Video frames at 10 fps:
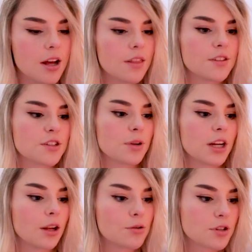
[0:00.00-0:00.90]
This is what he
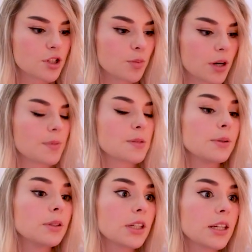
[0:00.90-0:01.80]
uses to put up his
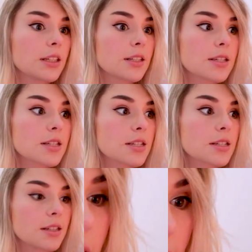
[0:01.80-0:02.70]
buildings.
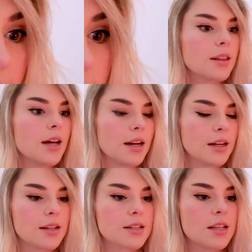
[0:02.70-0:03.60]
Yes, that
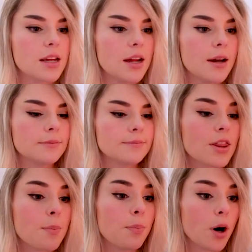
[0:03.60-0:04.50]
is the
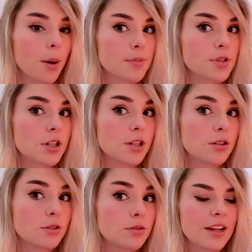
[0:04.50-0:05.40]

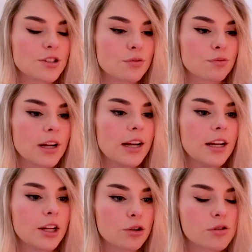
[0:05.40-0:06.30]
Thompson. It's a really
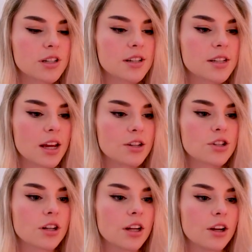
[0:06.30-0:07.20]
useless
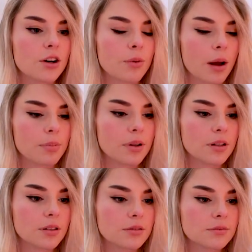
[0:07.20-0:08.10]
engineer
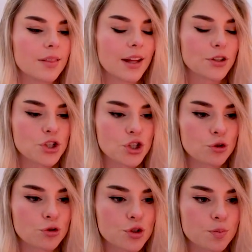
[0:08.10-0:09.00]
weapon that
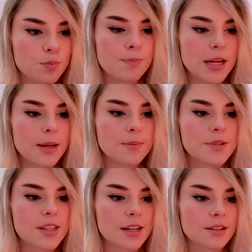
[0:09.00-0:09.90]
shoots beams
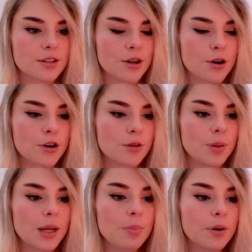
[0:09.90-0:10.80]
that hurt
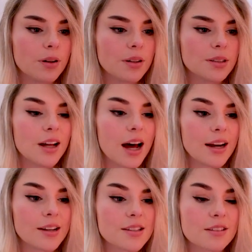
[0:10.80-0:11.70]
people. That
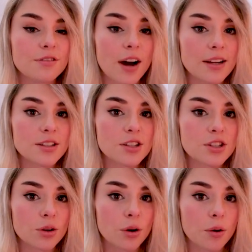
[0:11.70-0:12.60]
is the
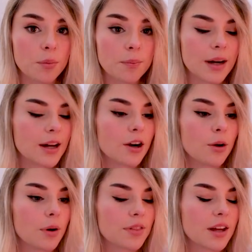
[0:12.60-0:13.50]
Vitasol. I don't know
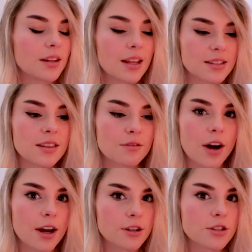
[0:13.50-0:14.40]
what that's the
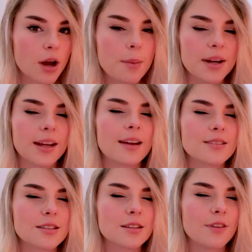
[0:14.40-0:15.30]
Vitasol. I'm gonna guess
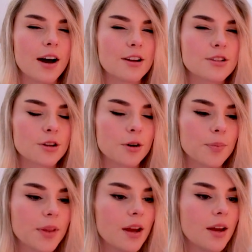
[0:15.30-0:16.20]
it's the Vitasol.
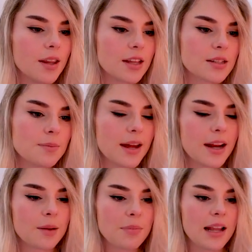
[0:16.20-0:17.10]
It's a
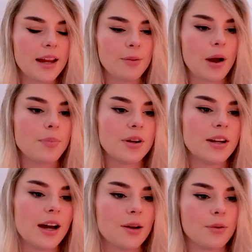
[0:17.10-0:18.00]
medic melee weapon,
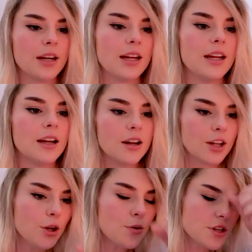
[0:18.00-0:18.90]
and when he
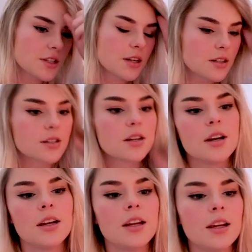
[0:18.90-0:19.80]
uses it,
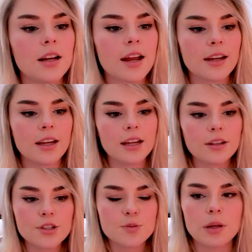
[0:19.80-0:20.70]
he like
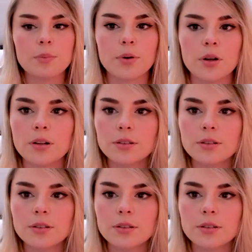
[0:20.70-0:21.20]
heals people.